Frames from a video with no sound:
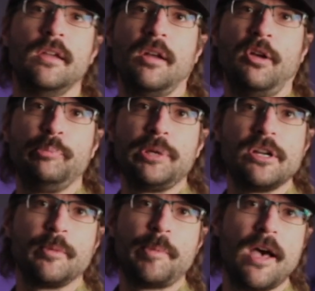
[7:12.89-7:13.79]
a
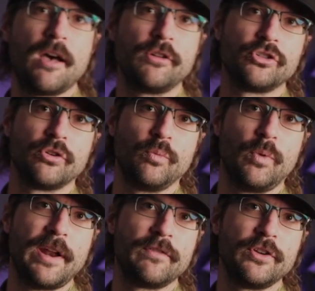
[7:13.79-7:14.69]
beer pouch or
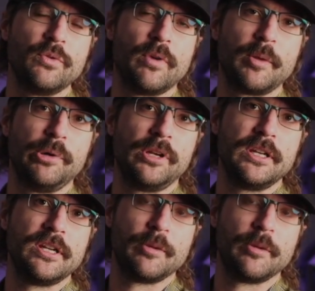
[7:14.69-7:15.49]
whatever you want to put in here